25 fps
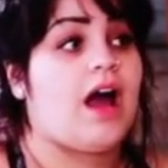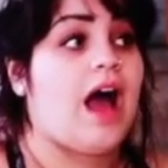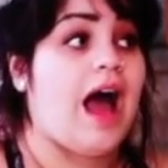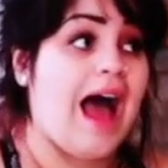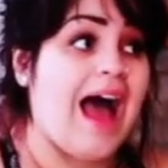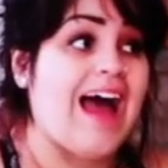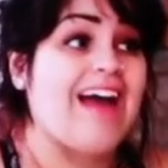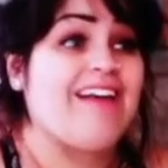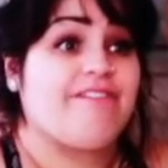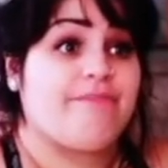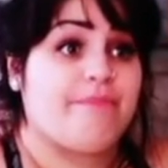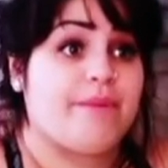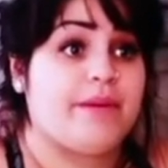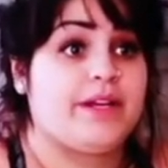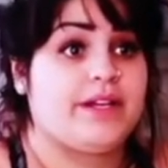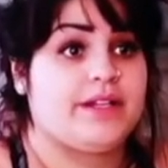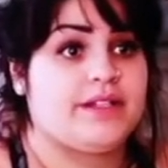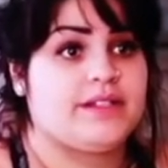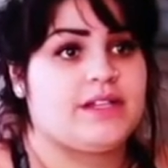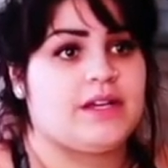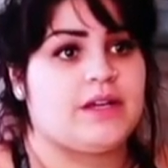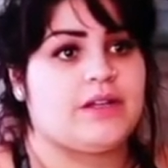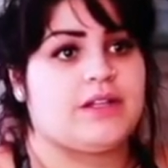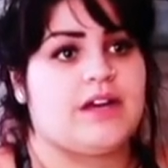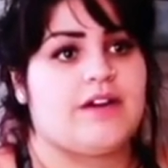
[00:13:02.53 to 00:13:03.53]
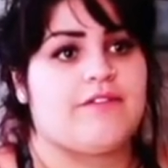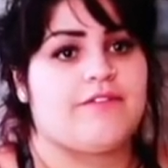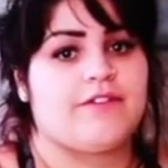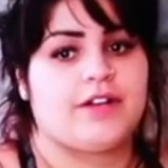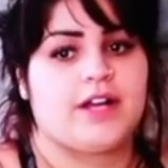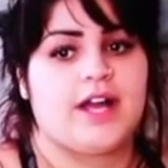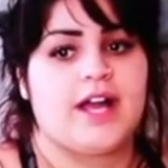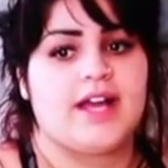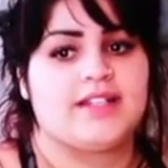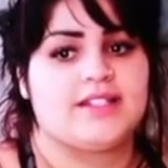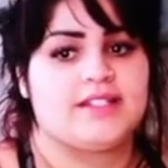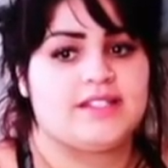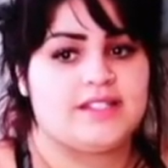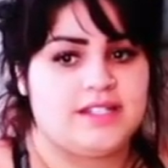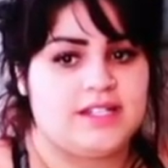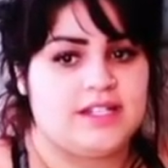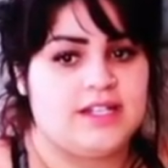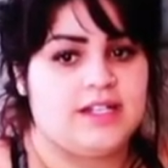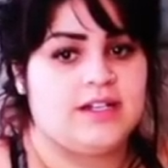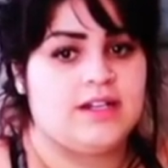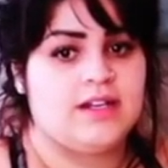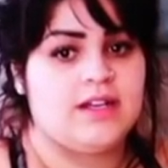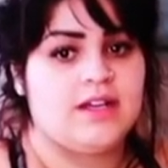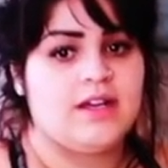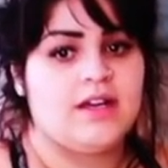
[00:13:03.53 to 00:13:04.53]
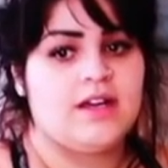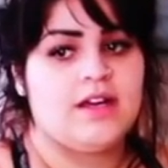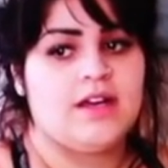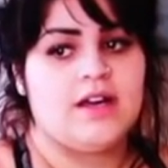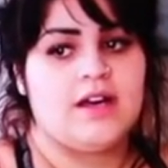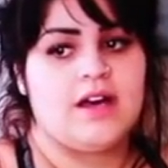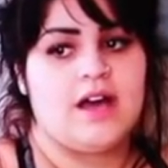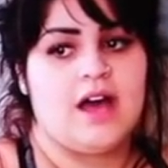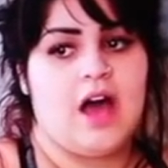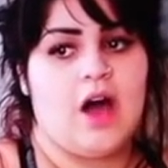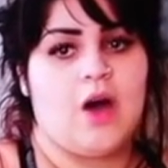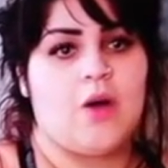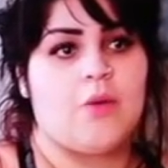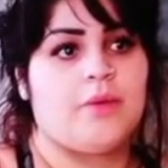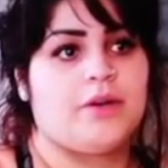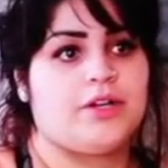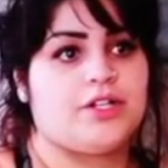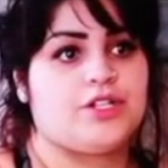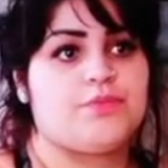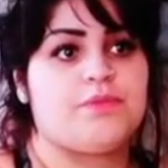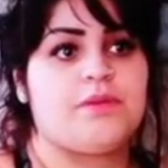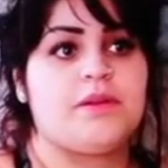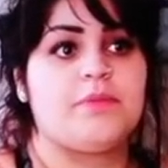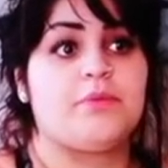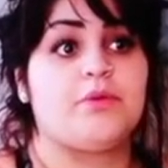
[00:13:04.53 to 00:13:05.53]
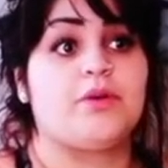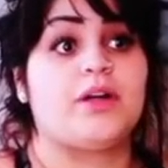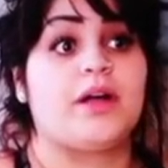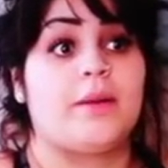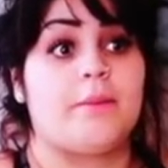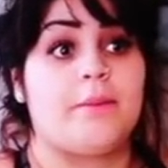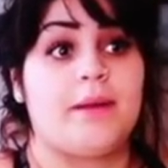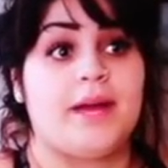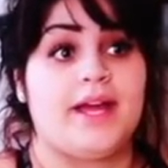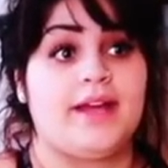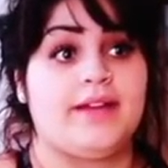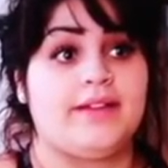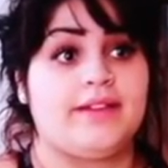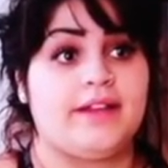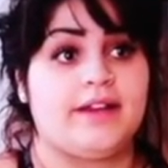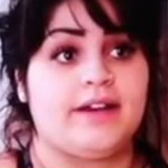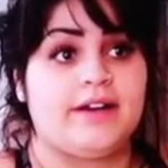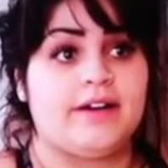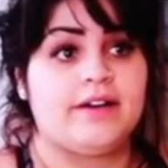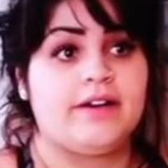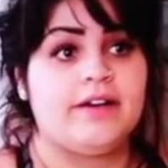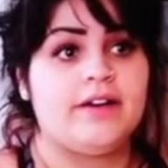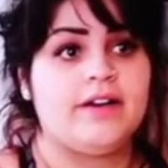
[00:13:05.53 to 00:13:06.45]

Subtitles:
I've been in South Africa and seen to how much people husband. Get paid there.